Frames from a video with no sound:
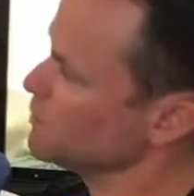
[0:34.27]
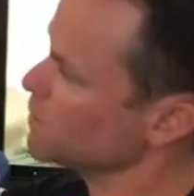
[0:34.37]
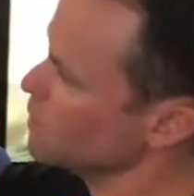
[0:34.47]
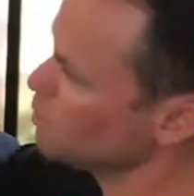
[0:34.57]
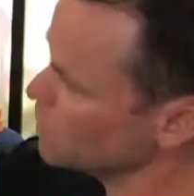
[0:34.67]

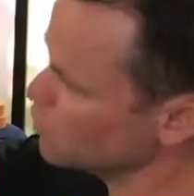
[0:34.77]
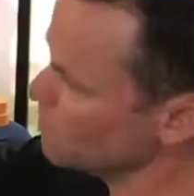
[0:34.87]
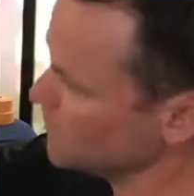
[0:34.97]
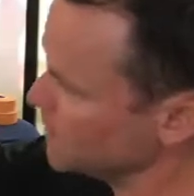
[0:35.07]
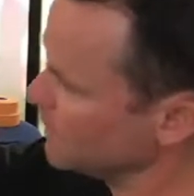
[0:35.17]
So you want to try
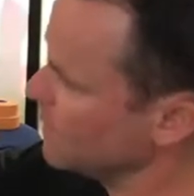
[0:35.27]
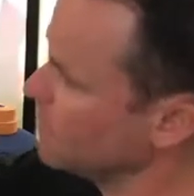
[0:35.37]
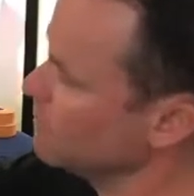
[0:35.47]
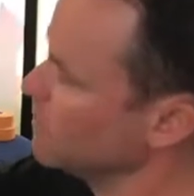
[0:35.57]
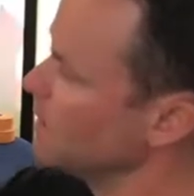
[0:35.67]
to protect
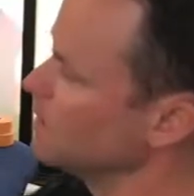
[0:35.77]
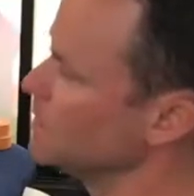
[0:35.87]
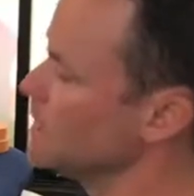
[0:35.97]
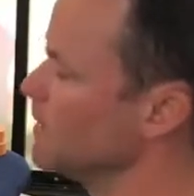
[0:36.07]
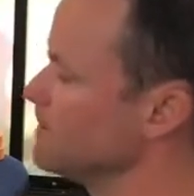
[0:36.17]

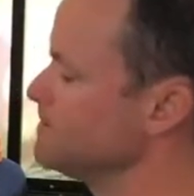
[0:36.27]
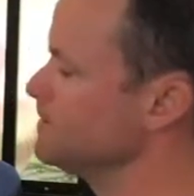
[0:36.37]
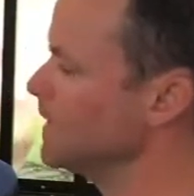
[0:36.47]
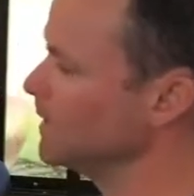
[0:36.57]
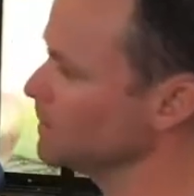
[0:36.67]

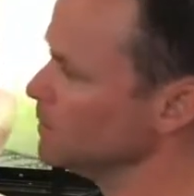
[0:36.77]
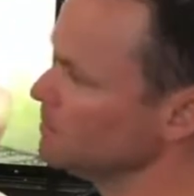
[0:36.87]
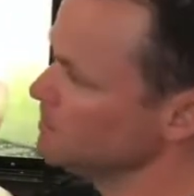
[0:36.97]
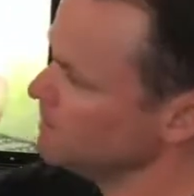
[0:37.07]
that ligament.